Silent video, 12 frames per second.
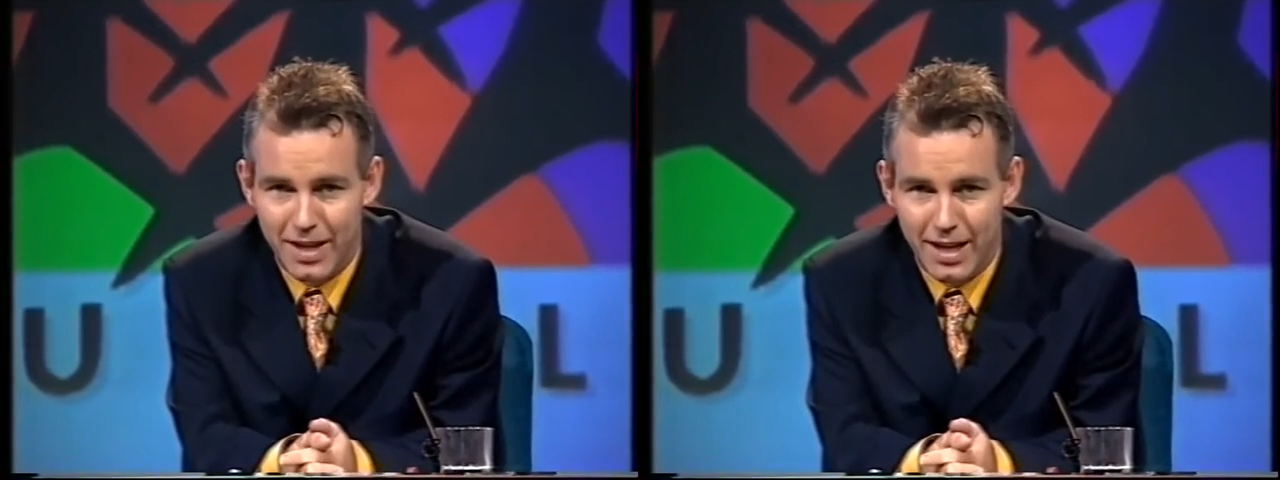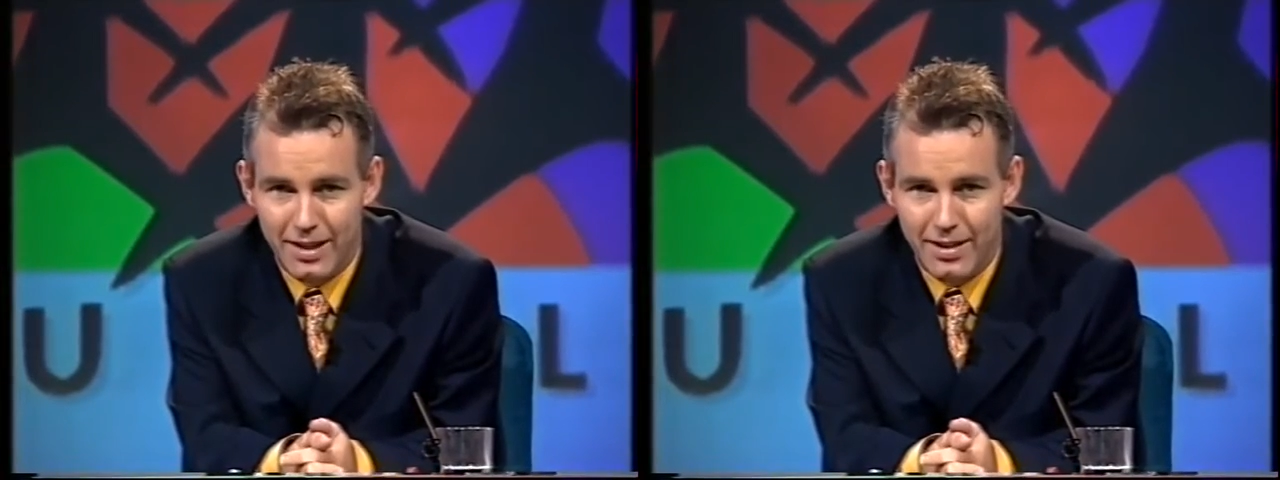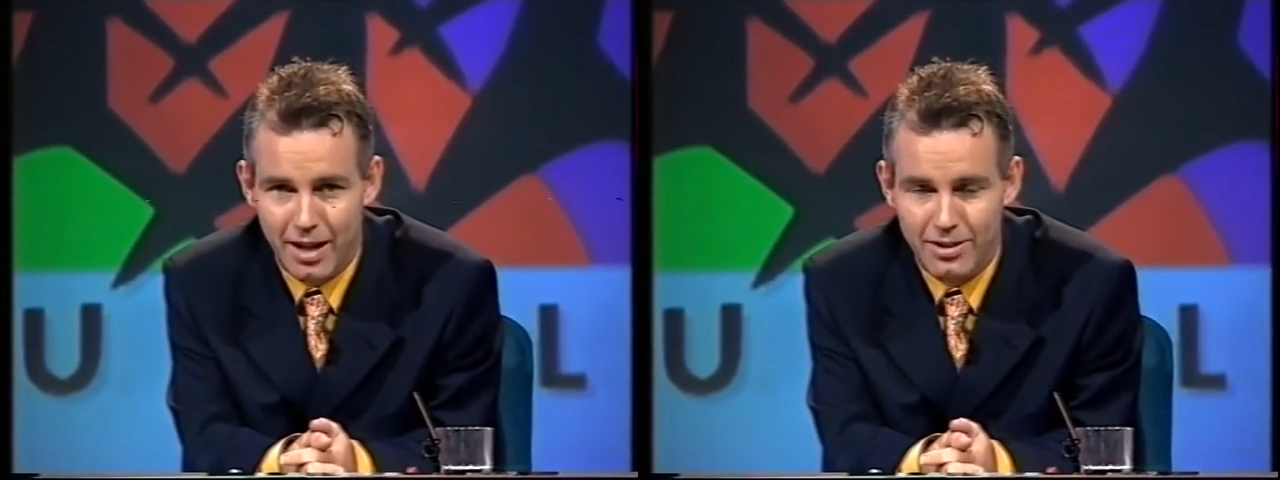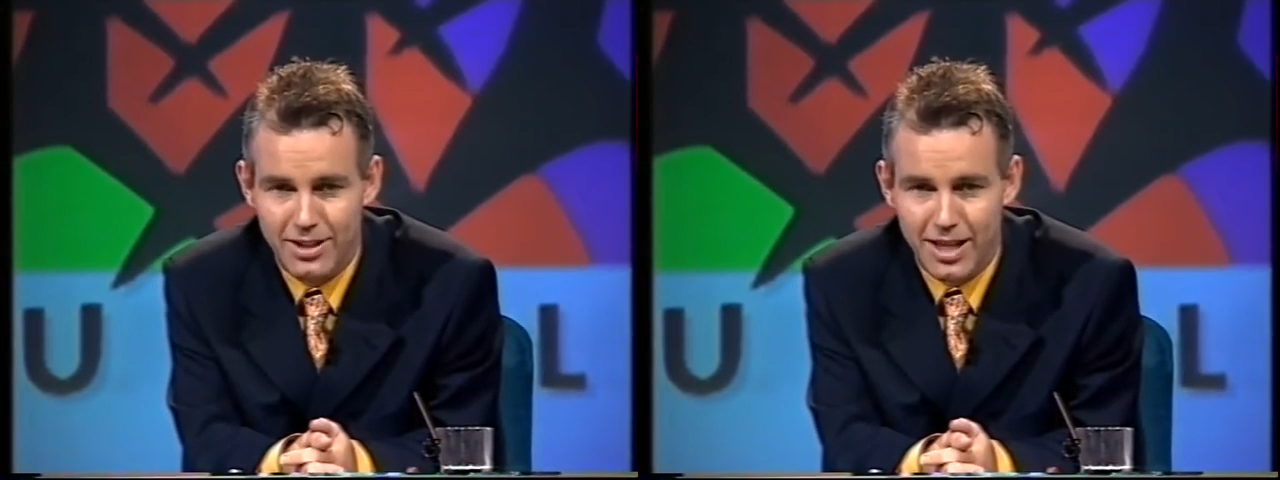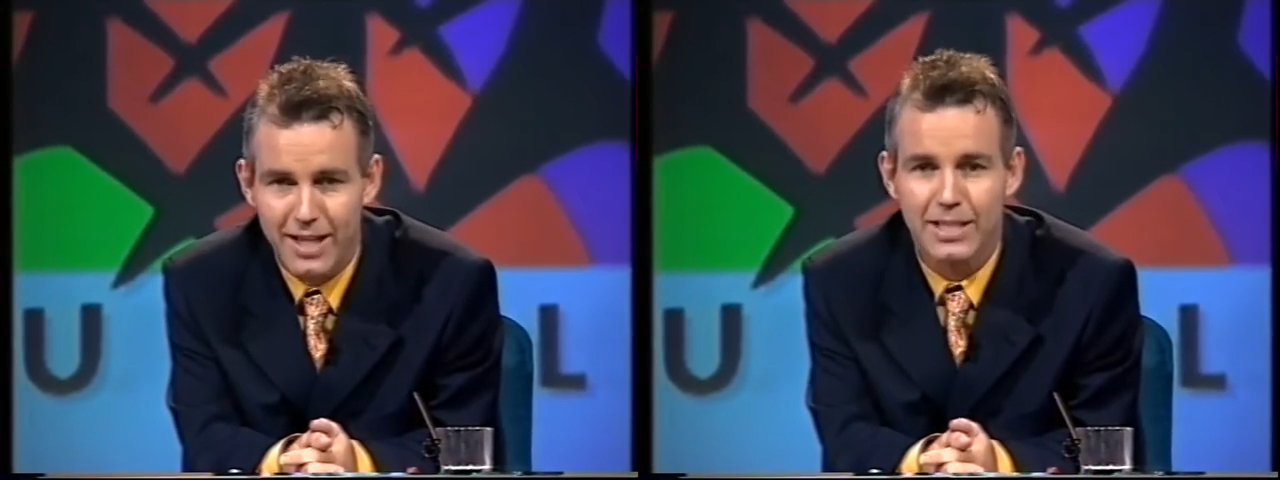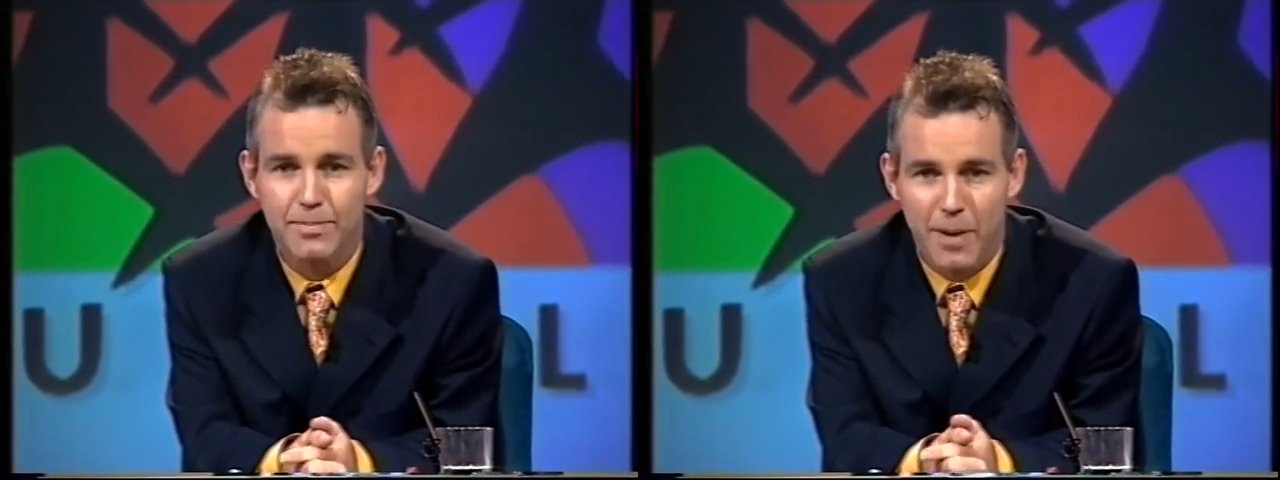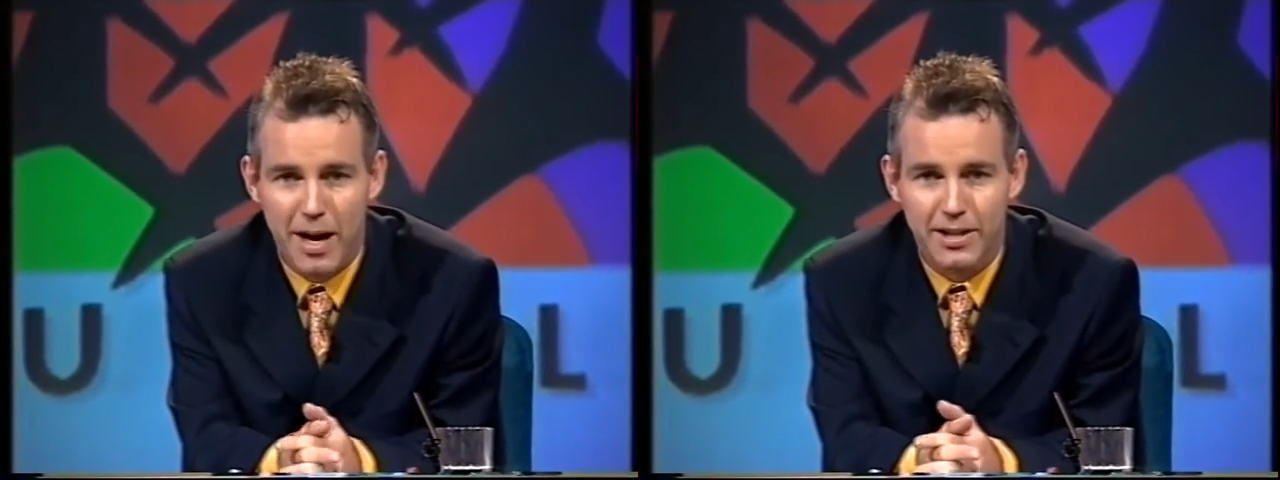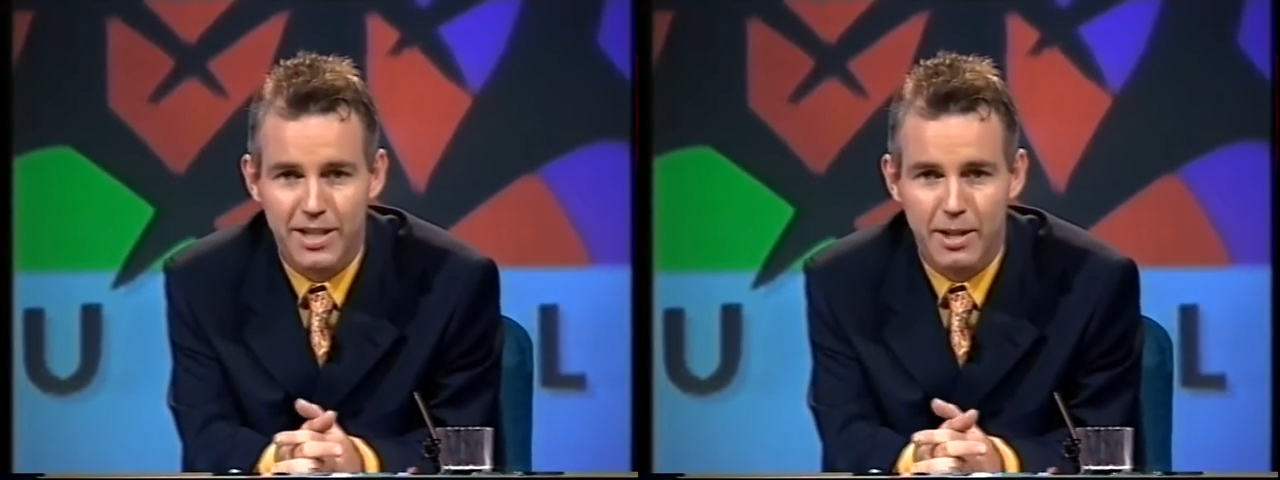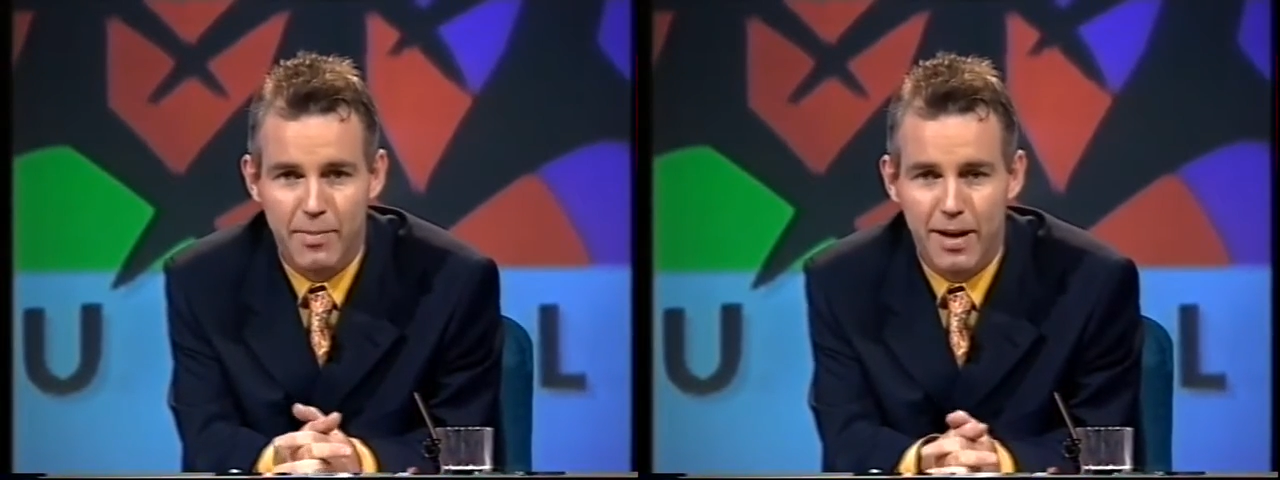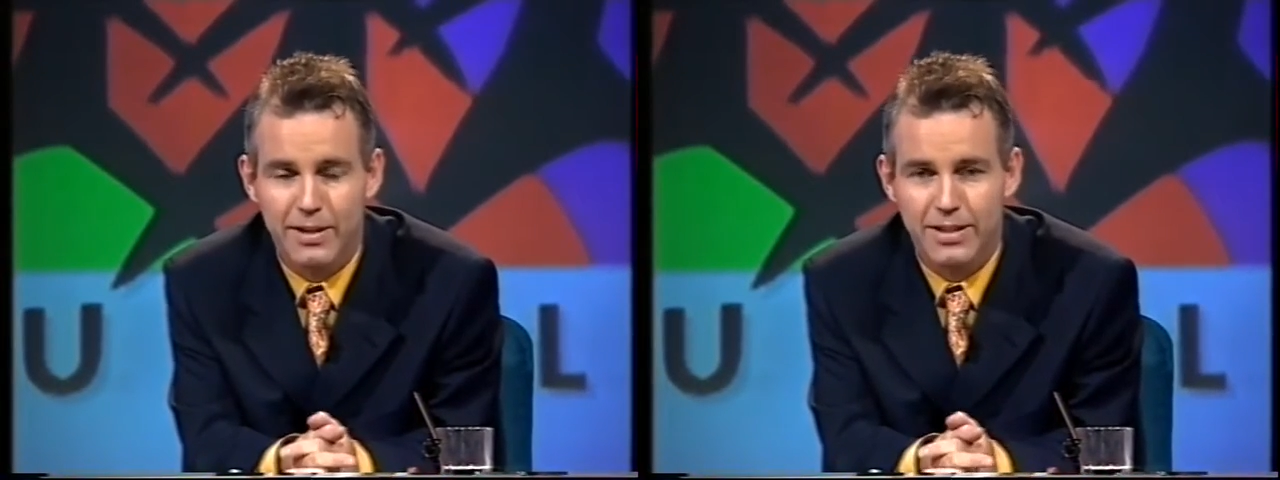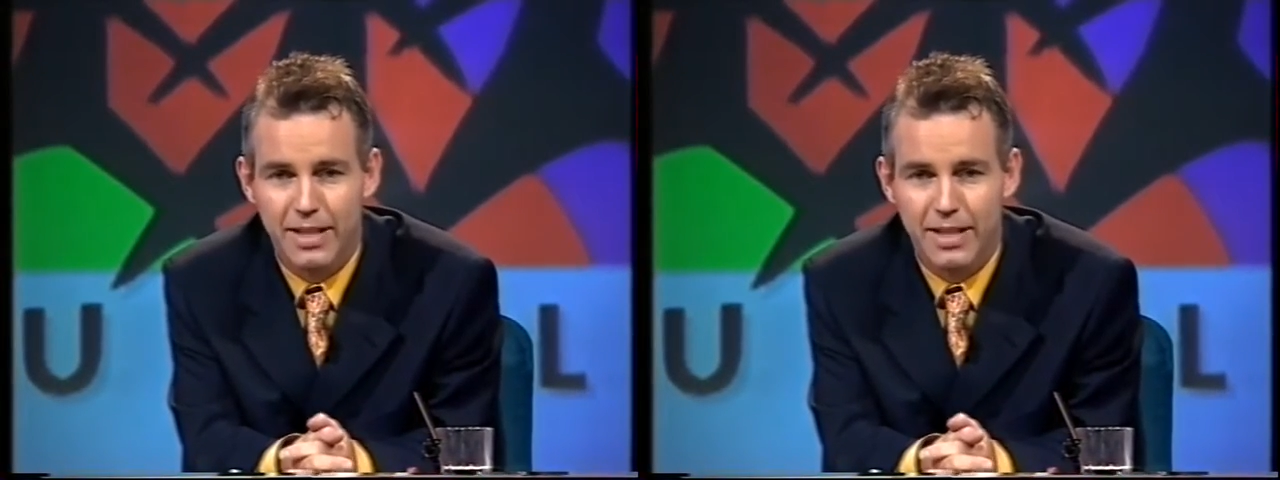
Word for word: And our delighted party are back